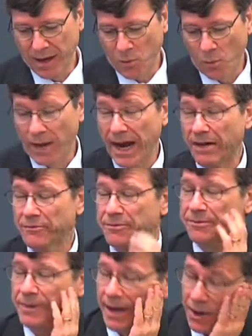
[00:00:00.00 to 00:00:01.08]
What
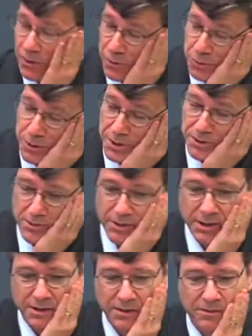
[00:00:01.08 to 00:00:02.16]
I've argued
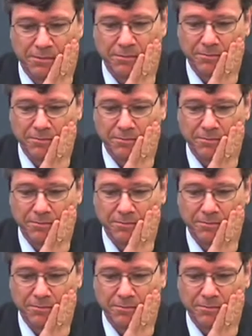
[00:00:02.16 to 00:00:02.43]
in